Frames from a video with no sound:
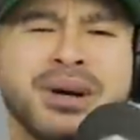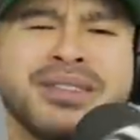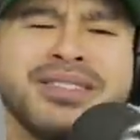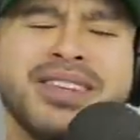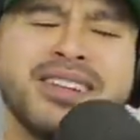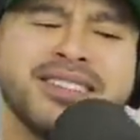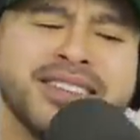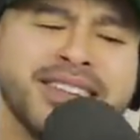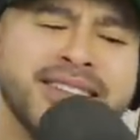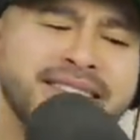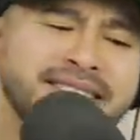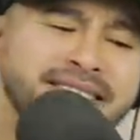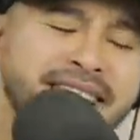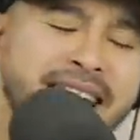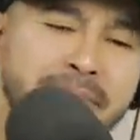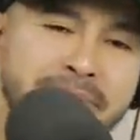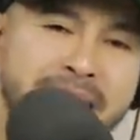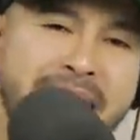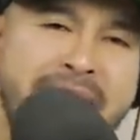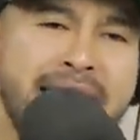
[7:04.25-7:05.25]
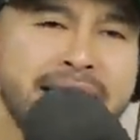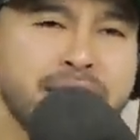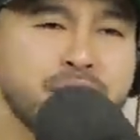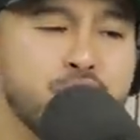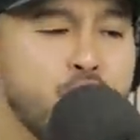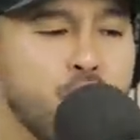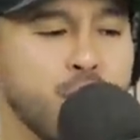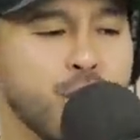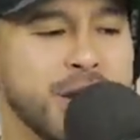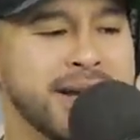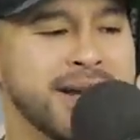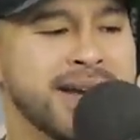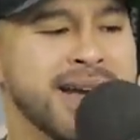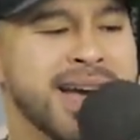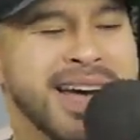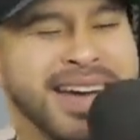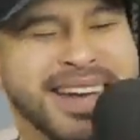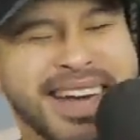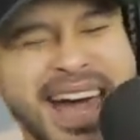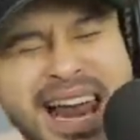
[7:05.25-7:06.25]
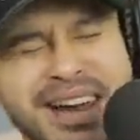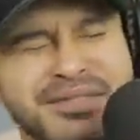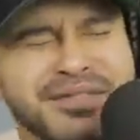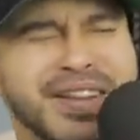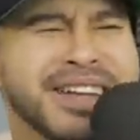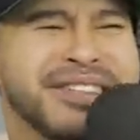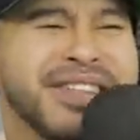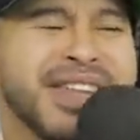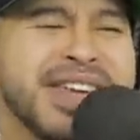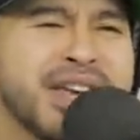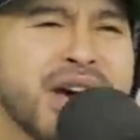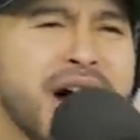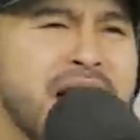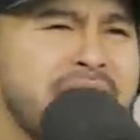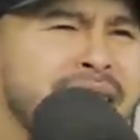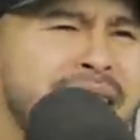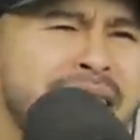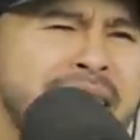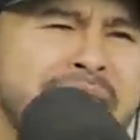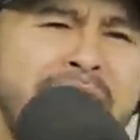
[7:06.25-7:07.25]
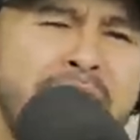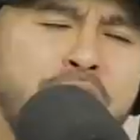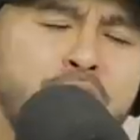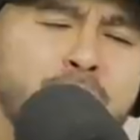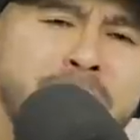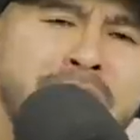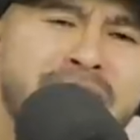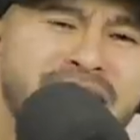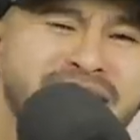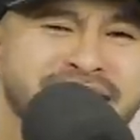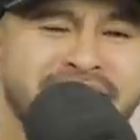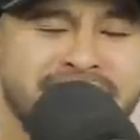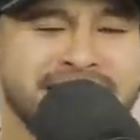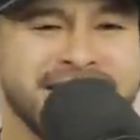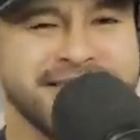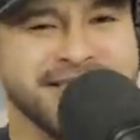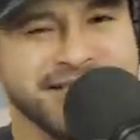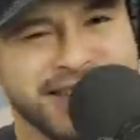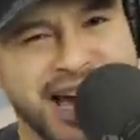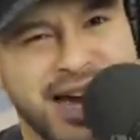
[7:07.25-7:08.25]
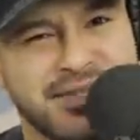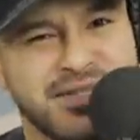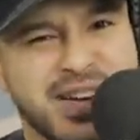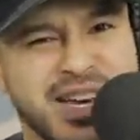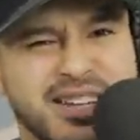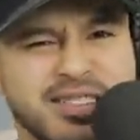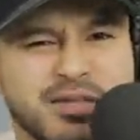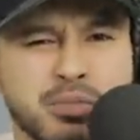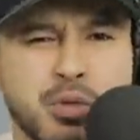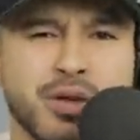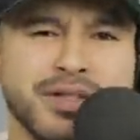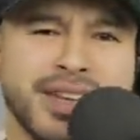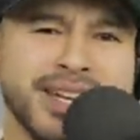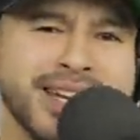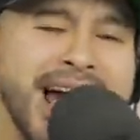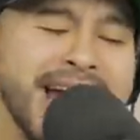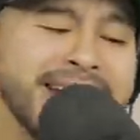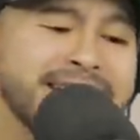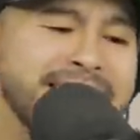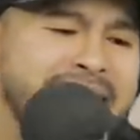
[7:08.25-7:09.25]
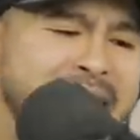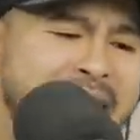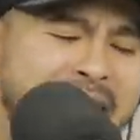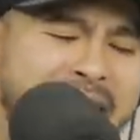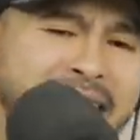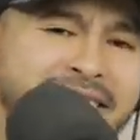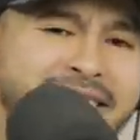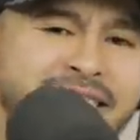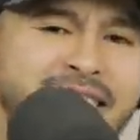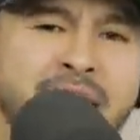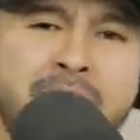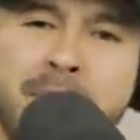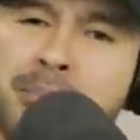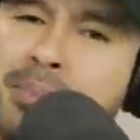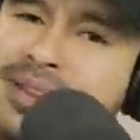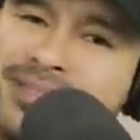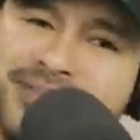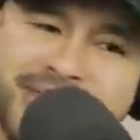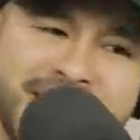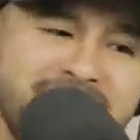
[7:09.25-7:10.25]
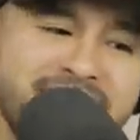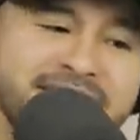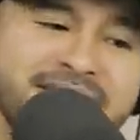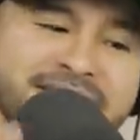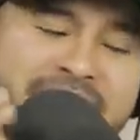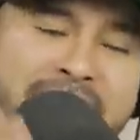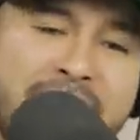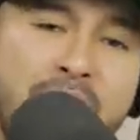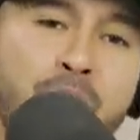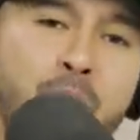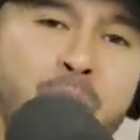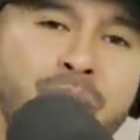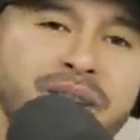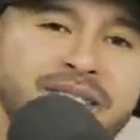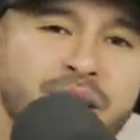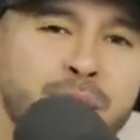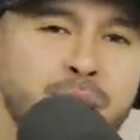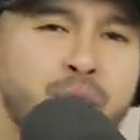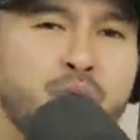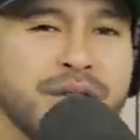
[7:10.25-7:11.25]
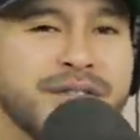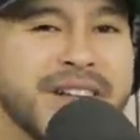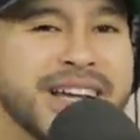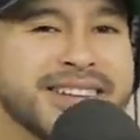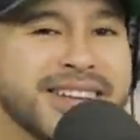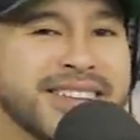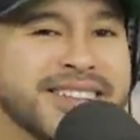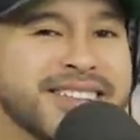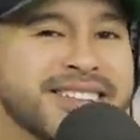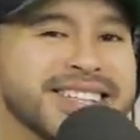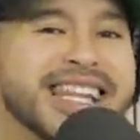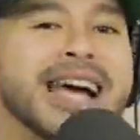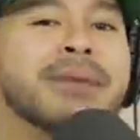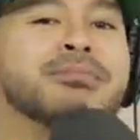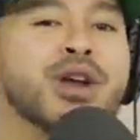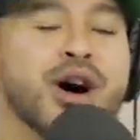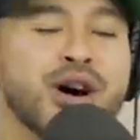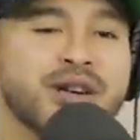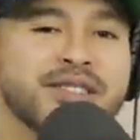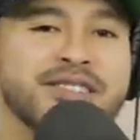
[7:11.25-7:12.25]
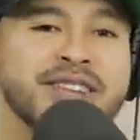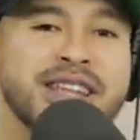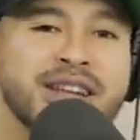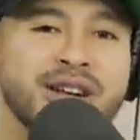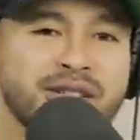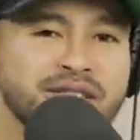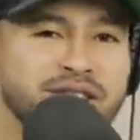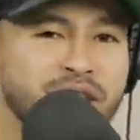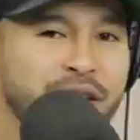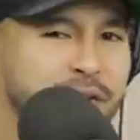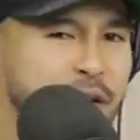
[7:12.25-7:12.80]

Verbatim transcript: put these in the same category, kind of like the uh, Air Max 97s, more the 98s, but these tailwinds are more of like the slept on sneaker. So